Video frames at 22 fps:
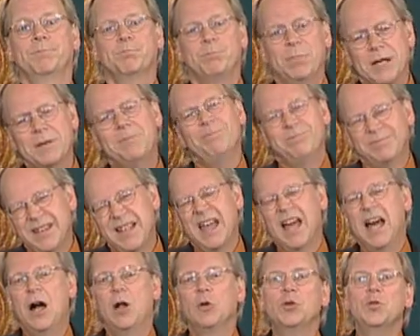But
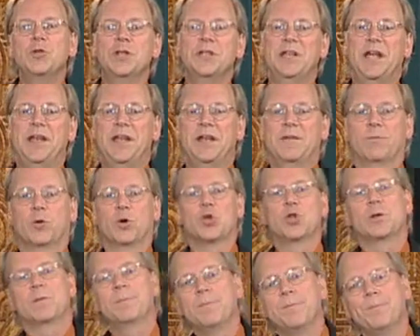I'll do the dating
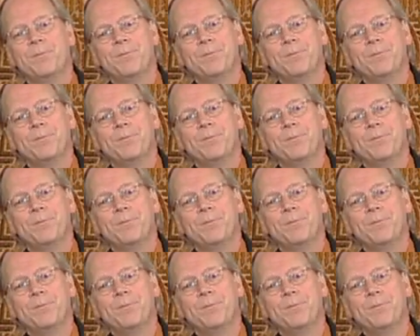version.